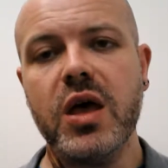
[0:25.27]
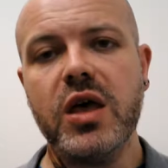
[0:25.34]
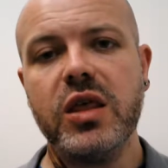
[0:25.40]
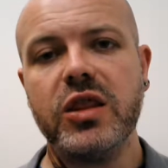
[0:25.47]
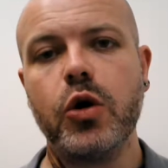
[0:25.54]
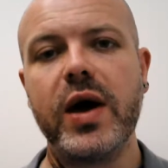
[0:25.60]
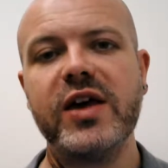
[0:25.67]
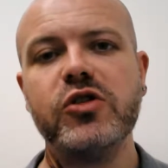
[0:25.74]

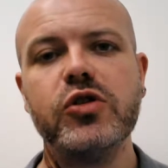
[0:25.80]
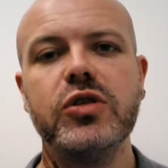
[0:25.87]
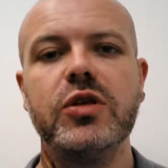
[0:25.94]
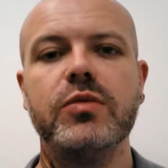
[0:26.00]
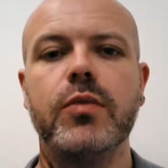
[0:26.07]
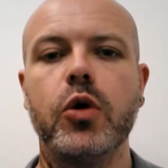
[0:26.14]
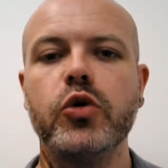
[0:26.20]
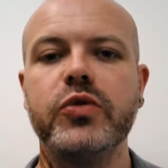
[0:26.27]
The question
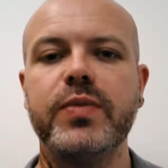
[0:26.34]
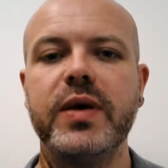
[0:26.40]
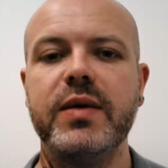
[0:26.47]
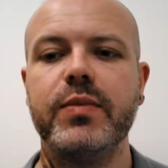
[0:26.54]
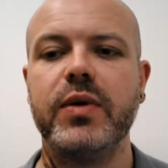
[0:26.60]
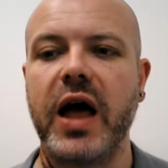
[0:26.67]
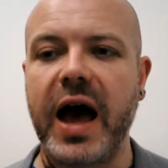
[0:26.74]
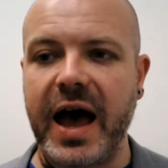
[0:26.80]
that most
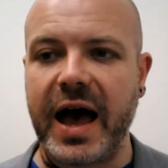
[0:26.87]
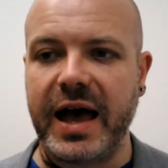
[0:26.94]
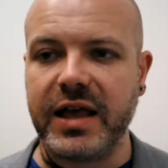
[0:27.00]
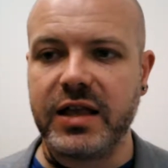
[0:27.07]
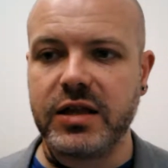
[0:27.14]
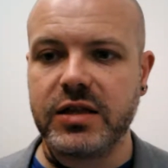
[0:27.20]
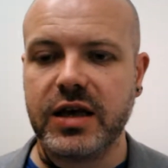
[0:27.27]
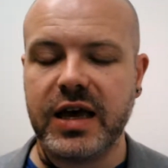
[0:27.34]
people
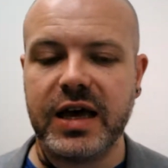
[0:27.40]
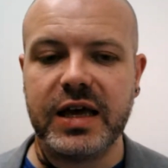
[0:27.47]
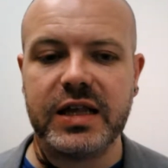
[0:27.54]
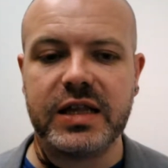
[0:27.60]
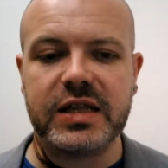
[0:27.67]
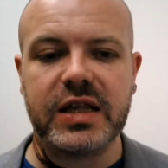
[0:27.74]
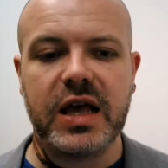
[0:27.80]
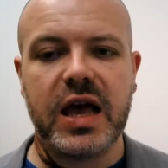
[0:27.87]
ask
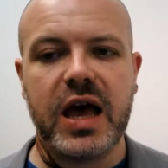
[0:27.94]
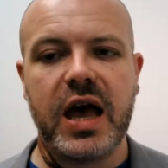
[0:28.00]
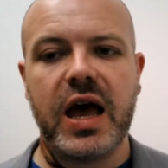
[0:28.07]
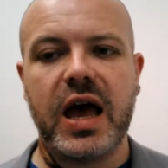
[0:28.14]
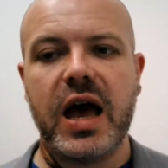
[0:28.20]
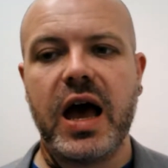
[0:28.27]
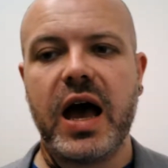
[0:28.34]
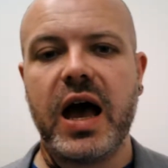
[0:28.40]
is,
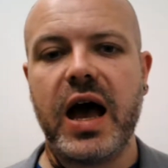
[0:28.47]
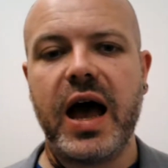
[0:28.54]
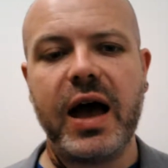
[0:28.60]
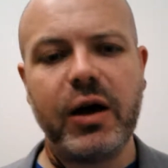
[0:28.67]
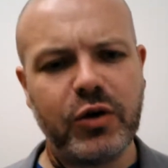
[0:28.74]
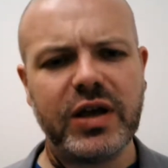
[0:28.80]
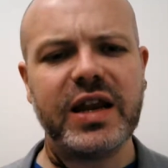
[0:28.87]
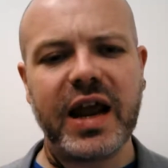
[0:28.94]

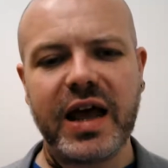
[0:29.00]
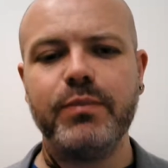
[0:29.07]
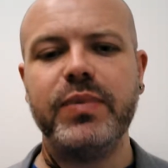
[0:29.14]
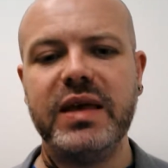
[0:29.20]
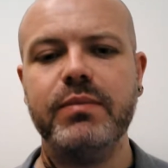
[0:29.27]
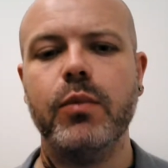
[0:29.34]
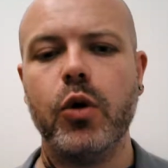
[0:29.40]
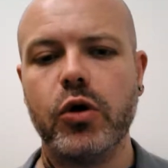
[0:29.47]
how can I
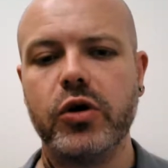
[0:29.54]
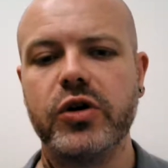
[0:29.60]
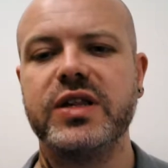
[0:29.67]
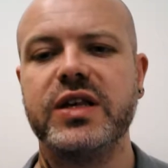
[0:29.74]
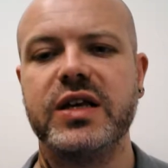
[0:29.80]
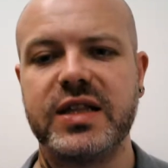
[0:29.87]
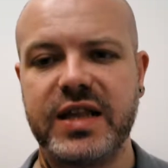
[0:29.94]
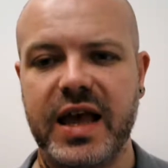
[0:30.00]
be more
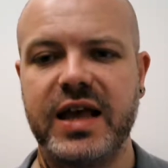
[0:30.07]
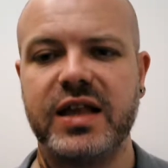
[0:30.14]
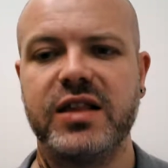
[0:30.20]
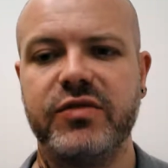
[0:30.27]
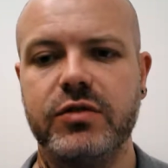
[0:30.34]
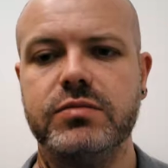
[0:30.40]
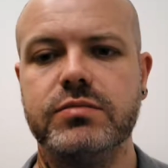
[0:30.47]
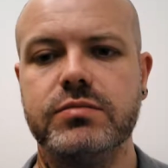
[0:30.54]

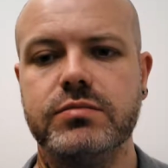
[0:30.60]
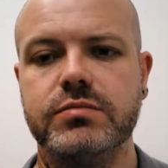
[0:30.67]
successful?